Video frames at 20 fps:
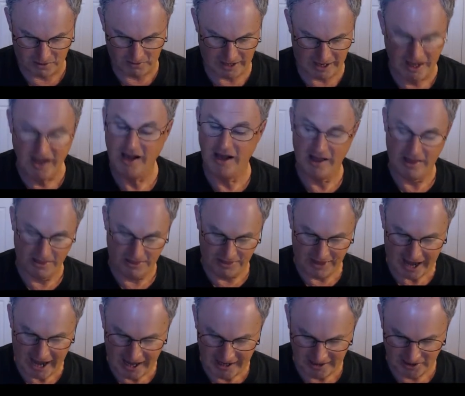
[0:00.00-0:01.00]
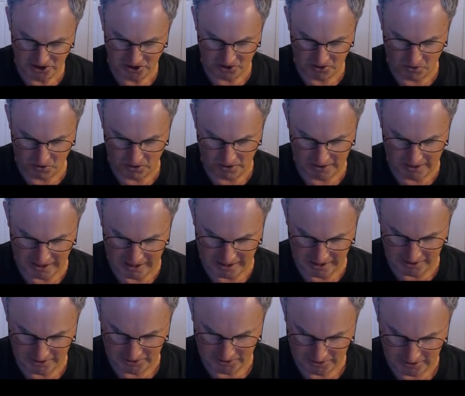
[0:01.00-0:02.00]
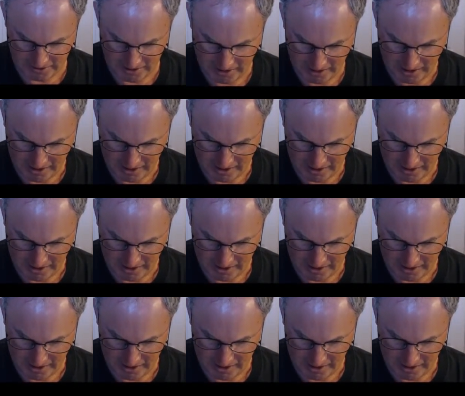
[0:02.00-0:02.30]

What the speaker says: Okay, that is a court case.